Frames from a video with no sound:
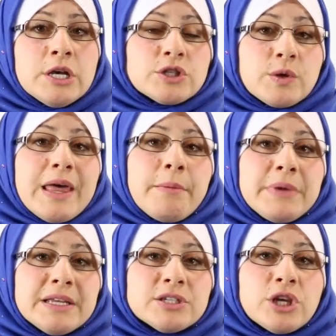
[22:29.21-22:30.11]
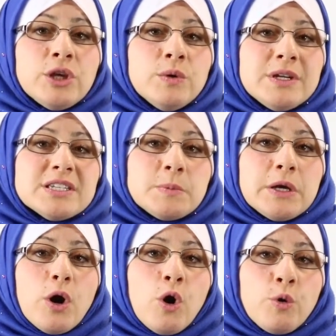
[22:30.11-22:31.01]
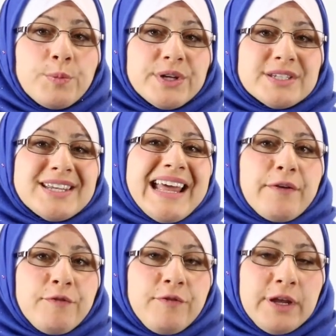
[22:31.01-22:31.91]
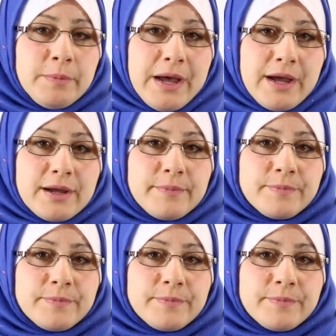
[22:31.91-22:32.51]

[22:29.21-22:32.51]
So that means you need to be open to that feedback.